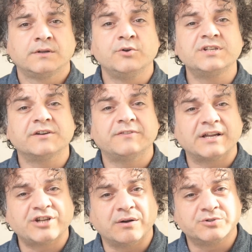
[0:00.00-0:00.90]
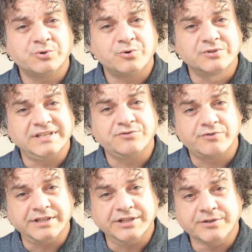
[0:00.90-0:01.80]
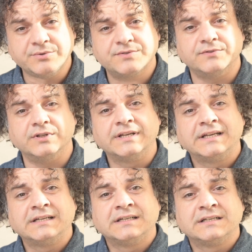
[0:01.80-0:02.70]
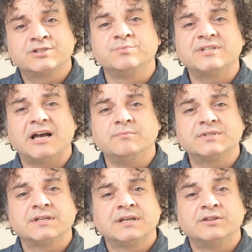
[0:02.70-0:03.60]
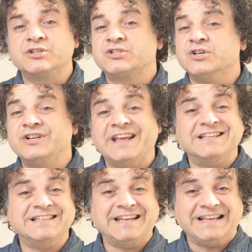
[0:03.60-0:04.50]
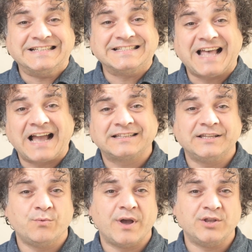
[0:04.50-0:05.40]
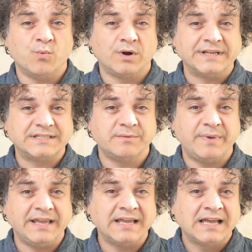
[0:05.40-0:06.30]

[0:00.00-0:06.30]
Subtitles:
Using a flash outdoors is really useful. Sometimes the sun isn't exactly where you want it to be